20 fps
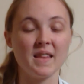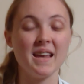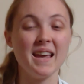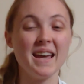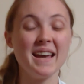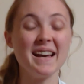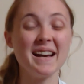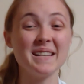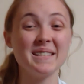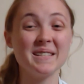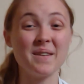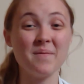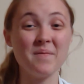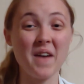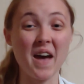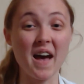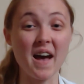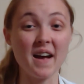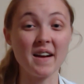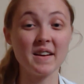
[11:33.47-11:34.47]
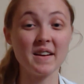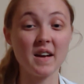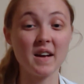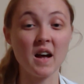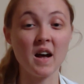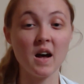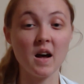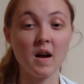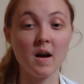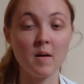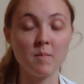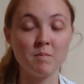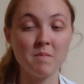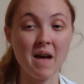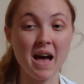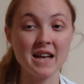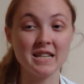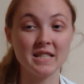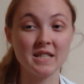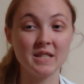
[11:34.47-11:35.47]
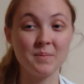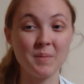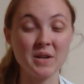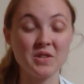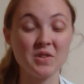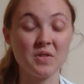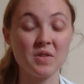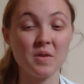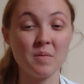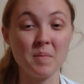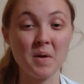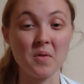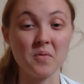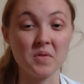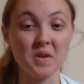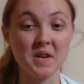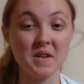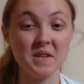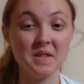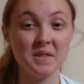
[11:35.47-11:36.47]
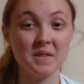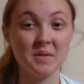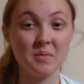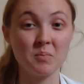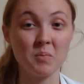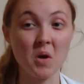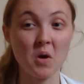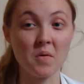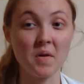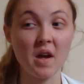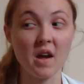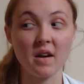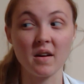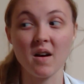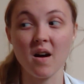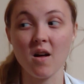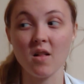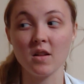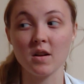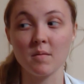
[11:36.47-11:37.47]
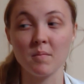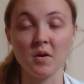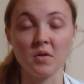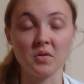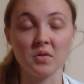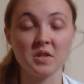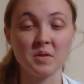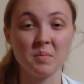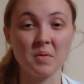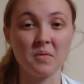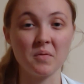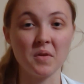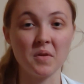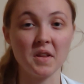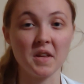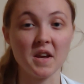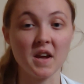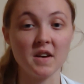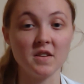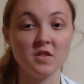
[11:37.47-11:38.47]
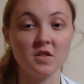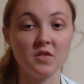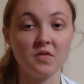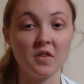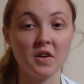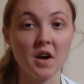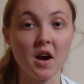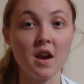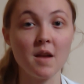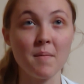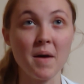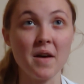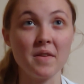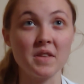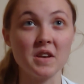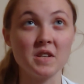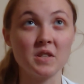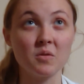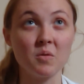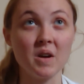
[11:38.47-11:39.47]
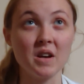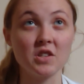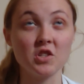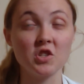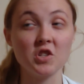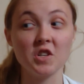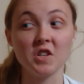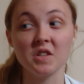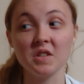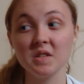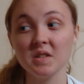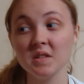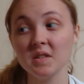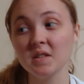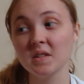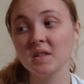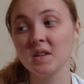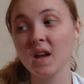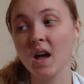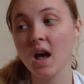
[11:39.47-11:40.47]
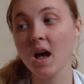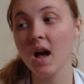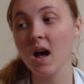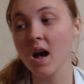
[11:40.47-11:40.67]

Hey guys, I'm back. As a special little bonus. Okay, I call it a bonus, but really I just forgot about these questions.